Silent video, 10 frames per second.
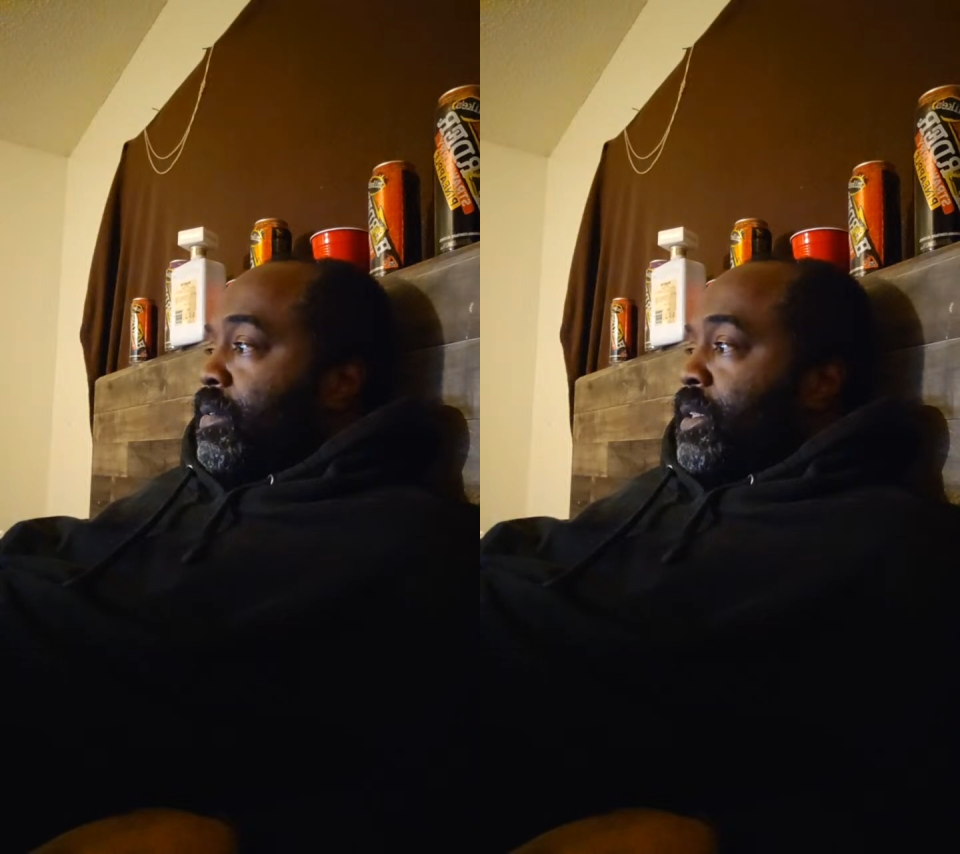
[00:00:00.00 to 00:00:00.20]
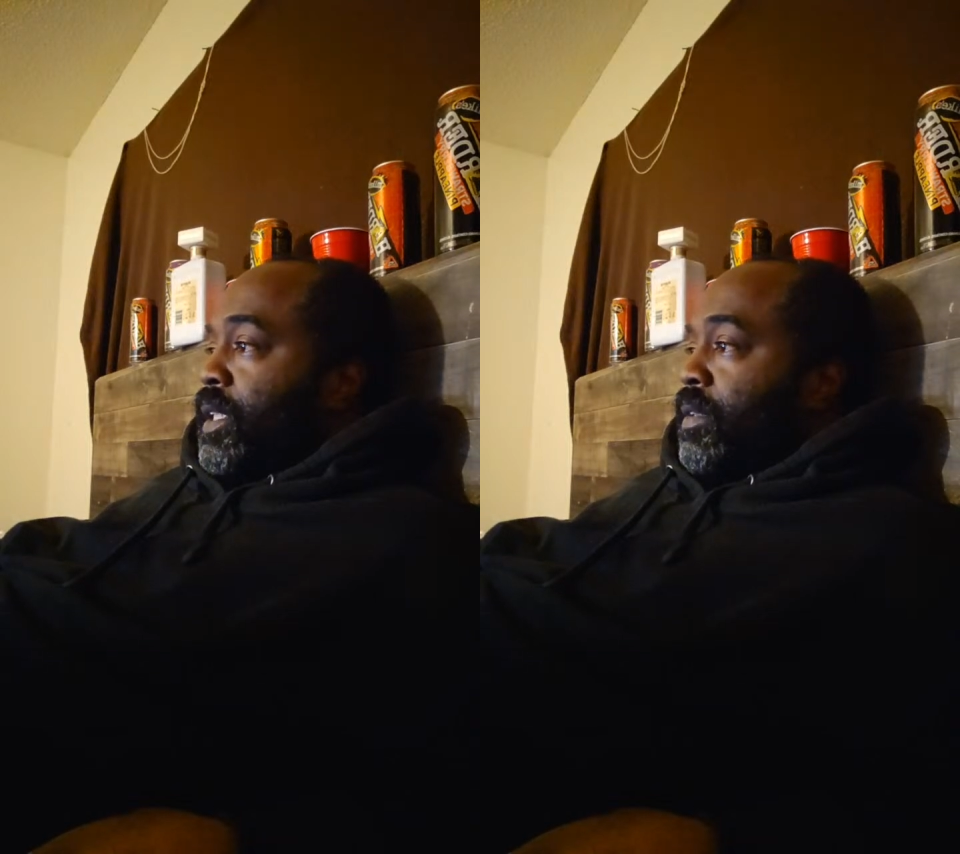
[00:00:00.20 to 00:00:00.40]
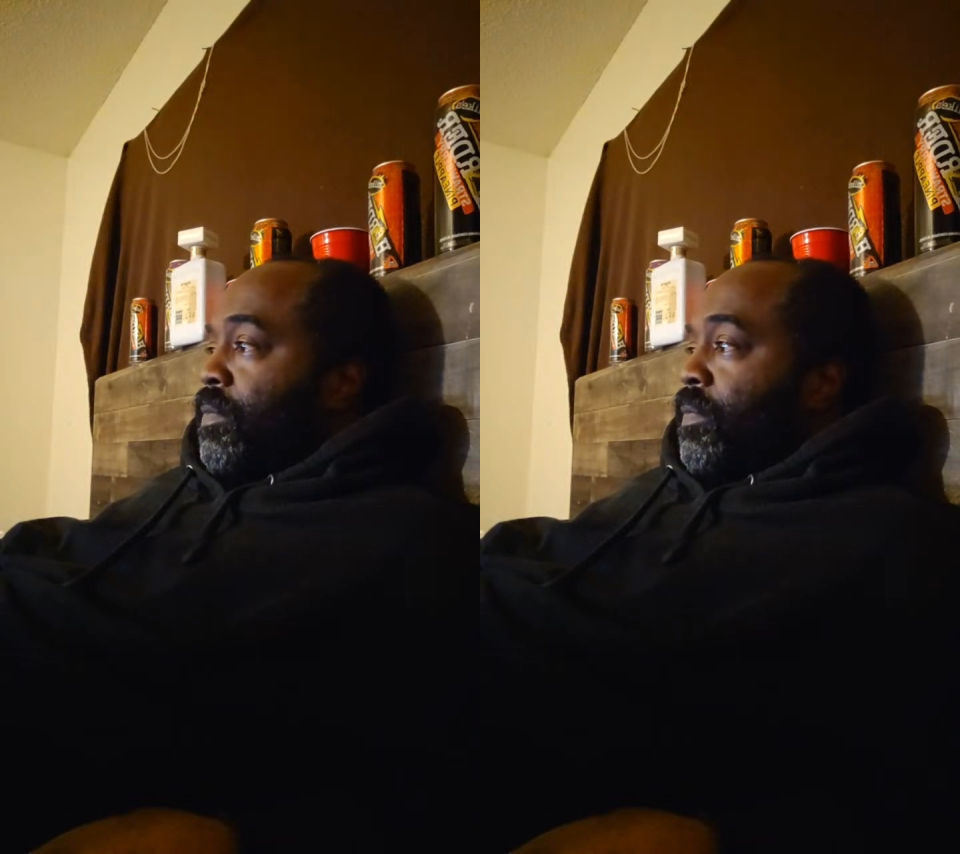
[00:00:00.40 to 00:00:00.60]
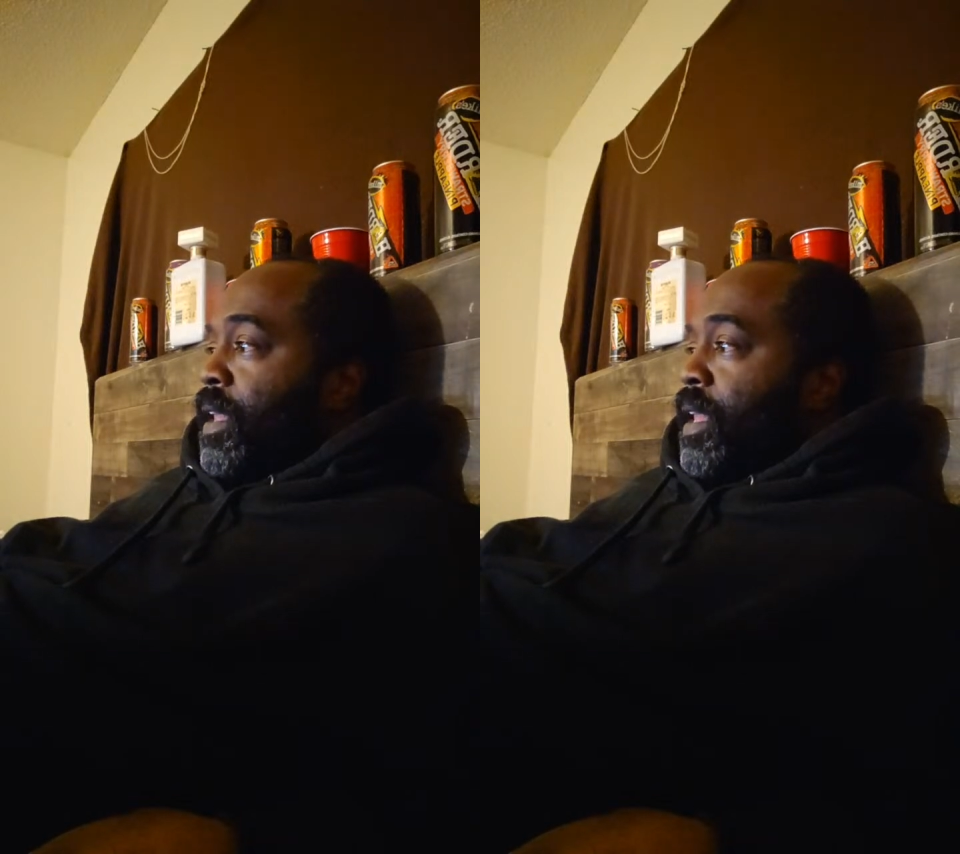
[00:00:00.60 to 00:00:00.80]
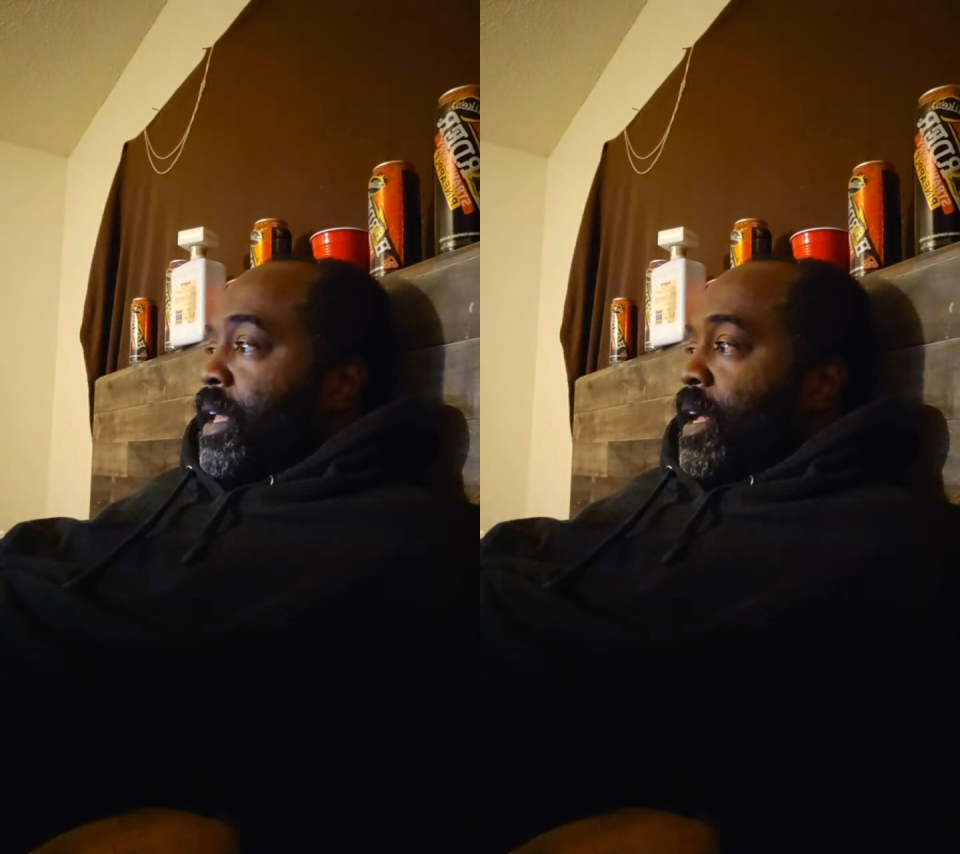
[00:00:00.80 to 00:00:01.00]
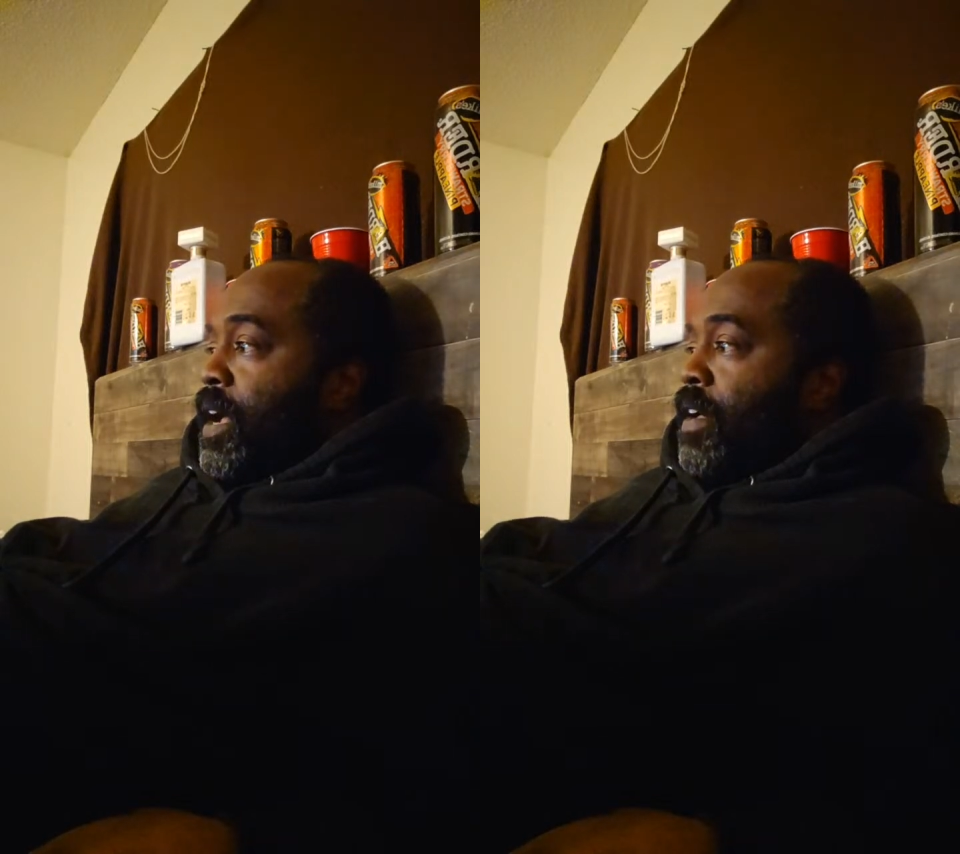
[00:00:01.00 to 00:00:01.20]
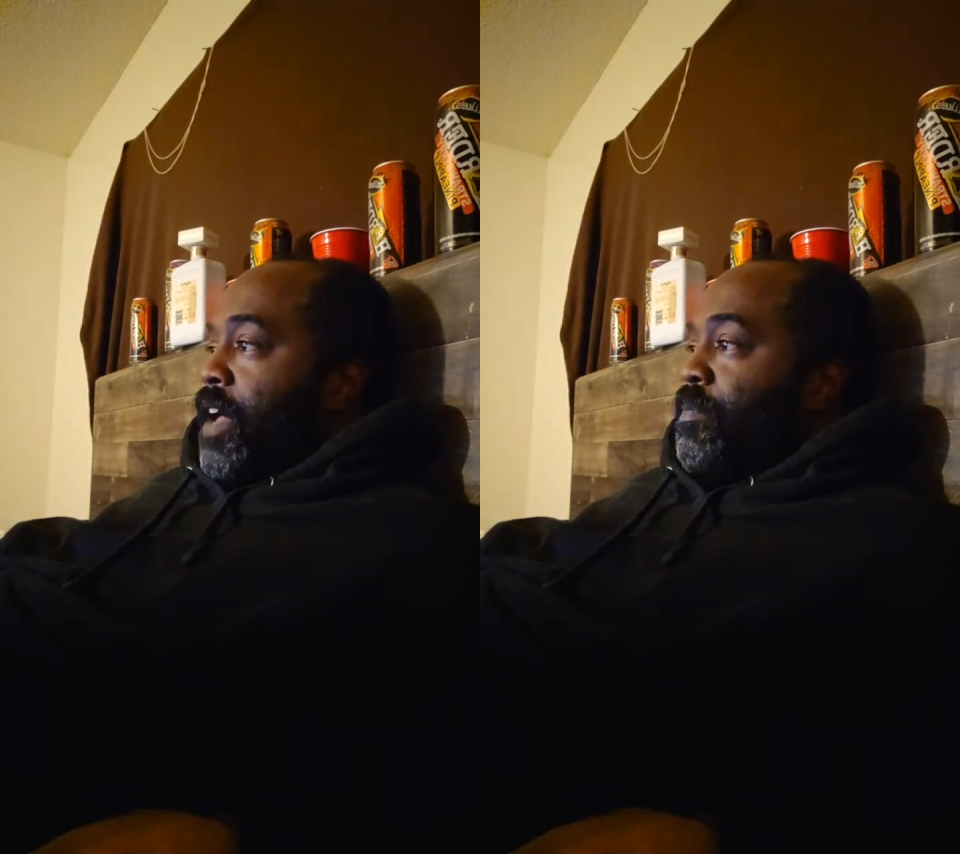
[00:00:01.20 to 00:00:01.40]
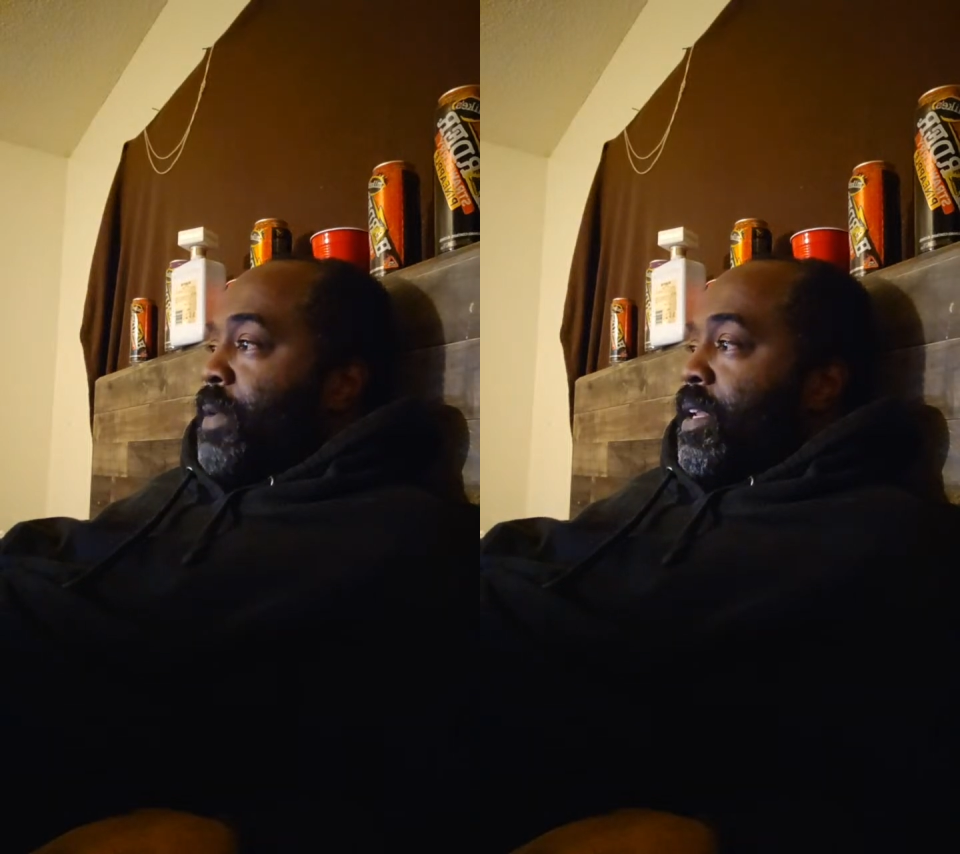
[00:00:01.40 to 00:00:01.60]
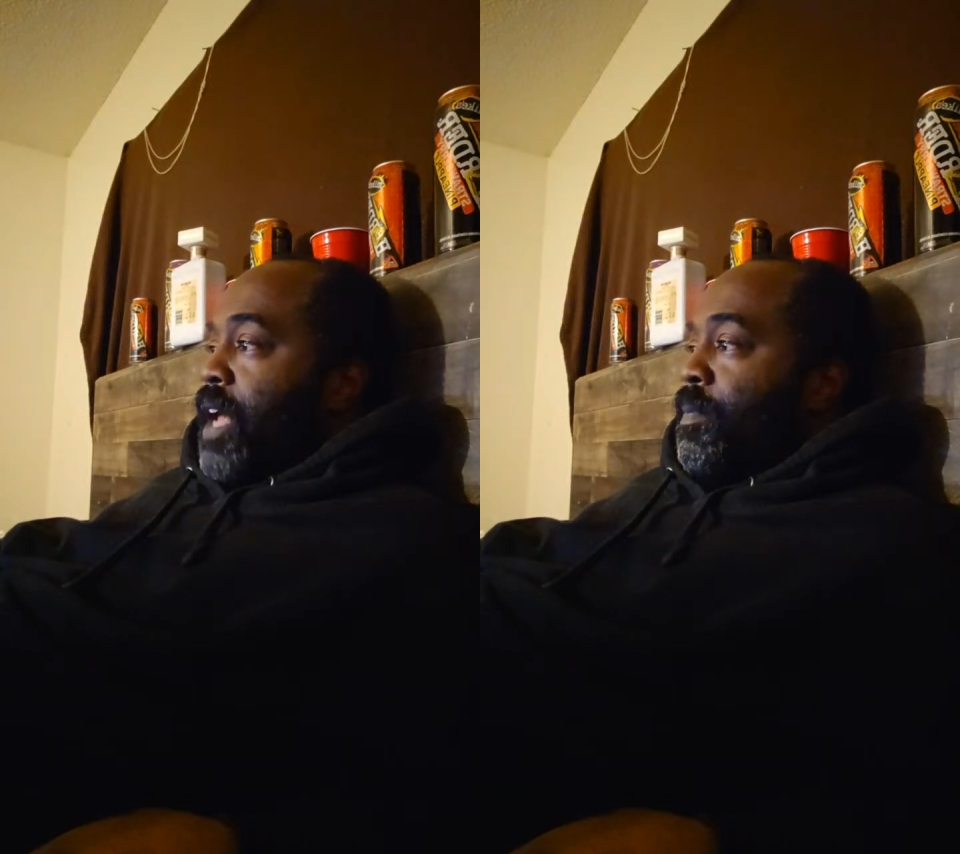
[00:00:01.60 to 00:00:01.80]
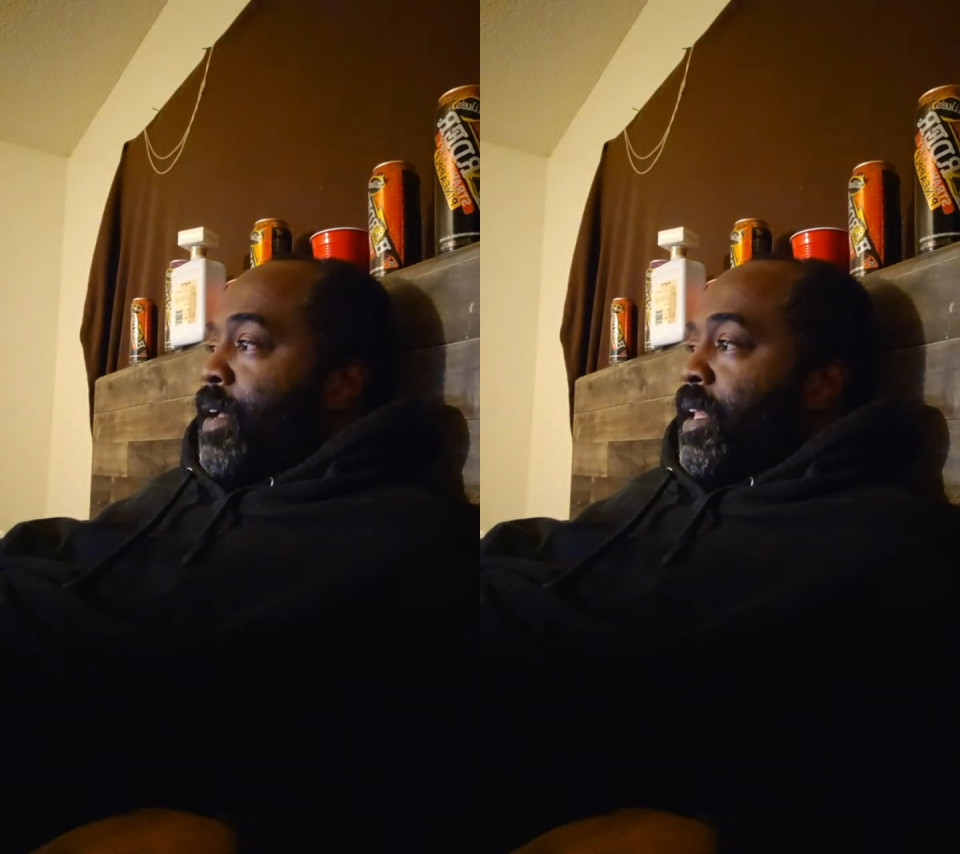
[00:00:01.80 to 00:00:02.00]
Shit, I've
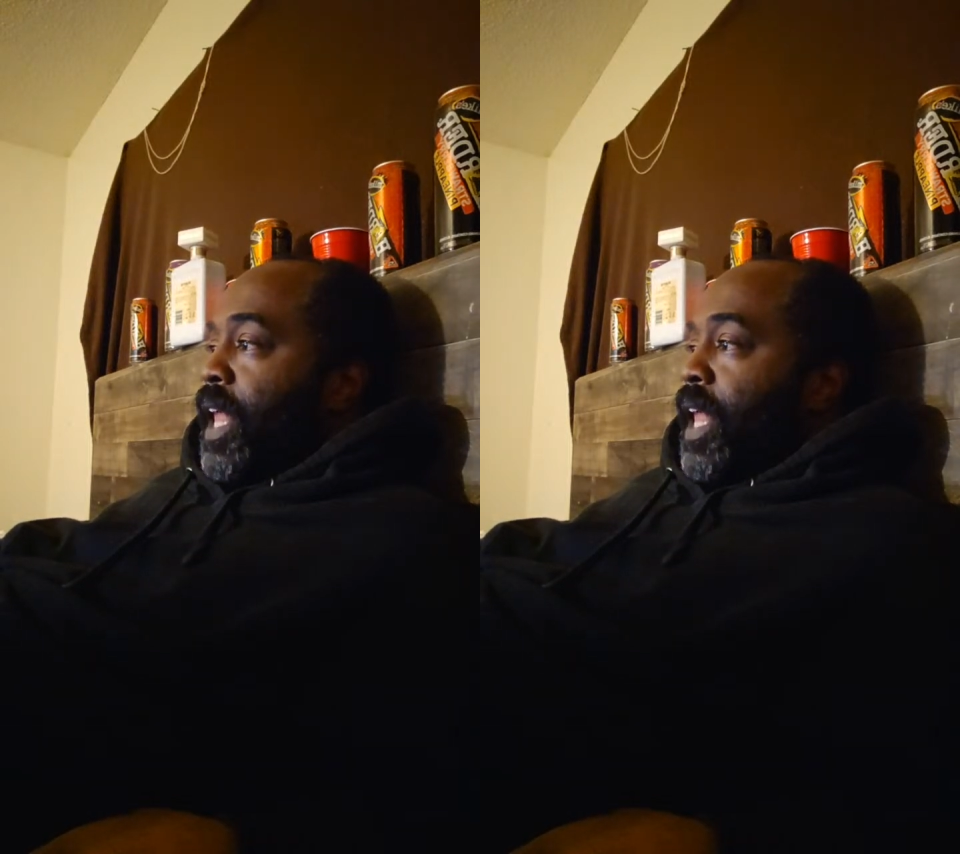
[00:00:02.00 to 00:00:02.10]
been